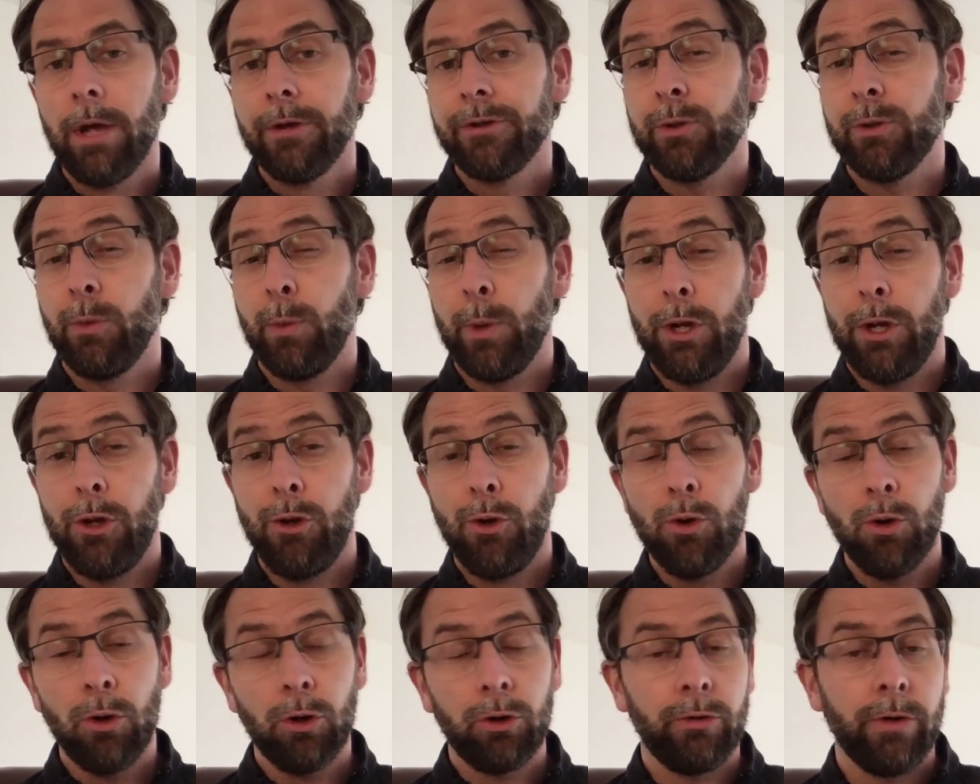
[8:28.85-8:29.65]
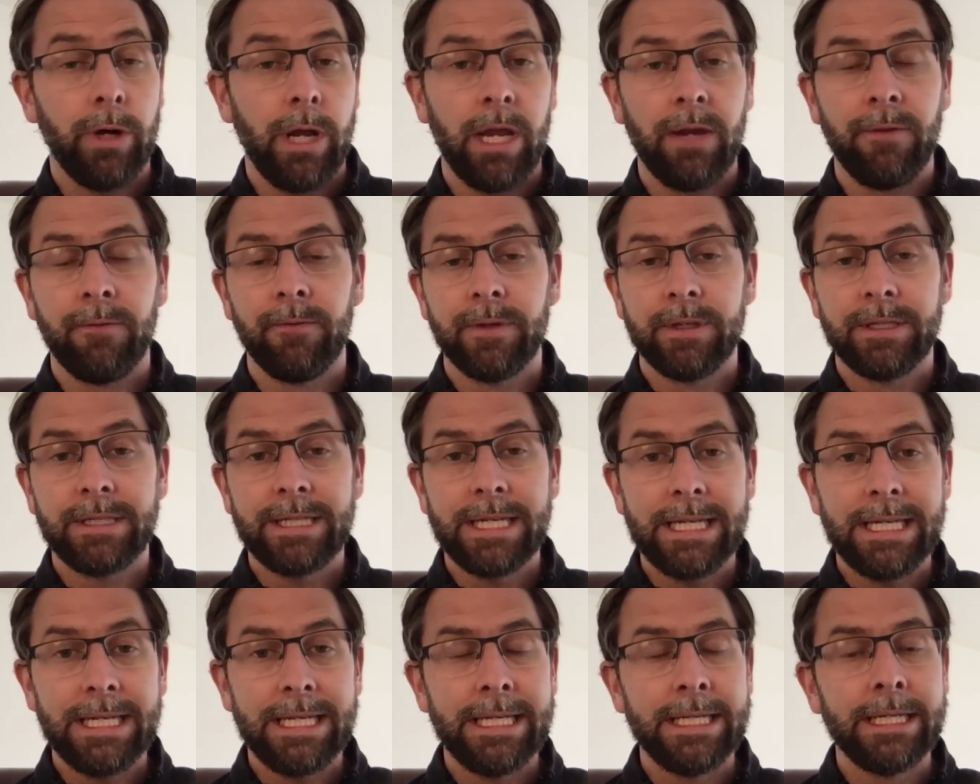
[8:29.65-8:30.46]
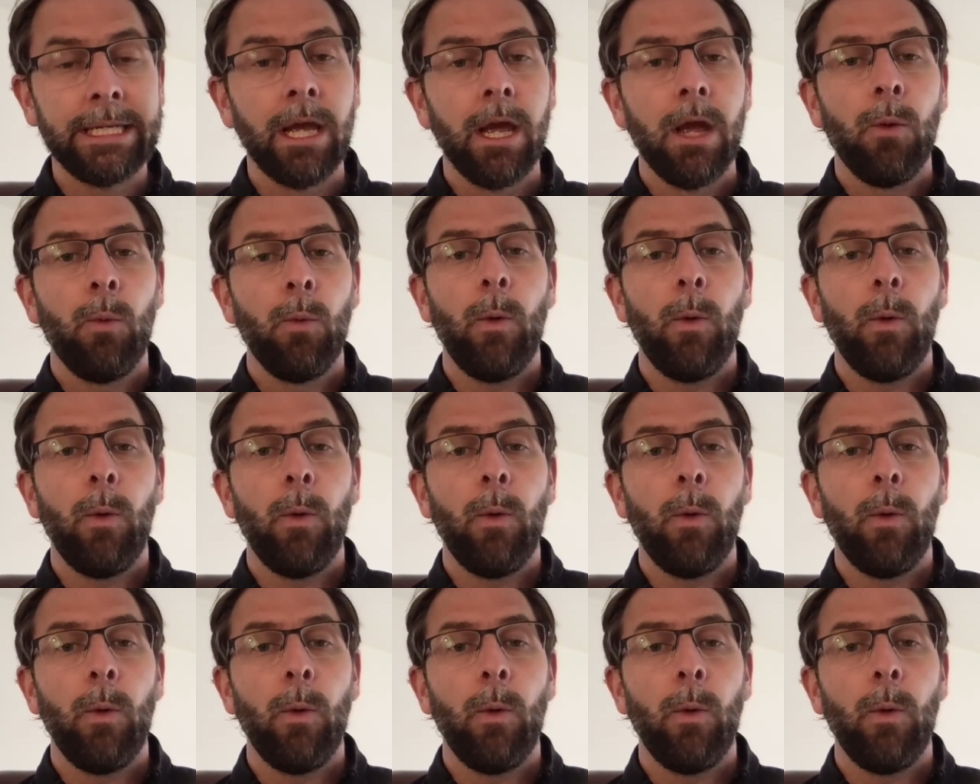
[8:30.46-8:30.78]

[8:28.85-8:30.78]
So we're not creating fatigue,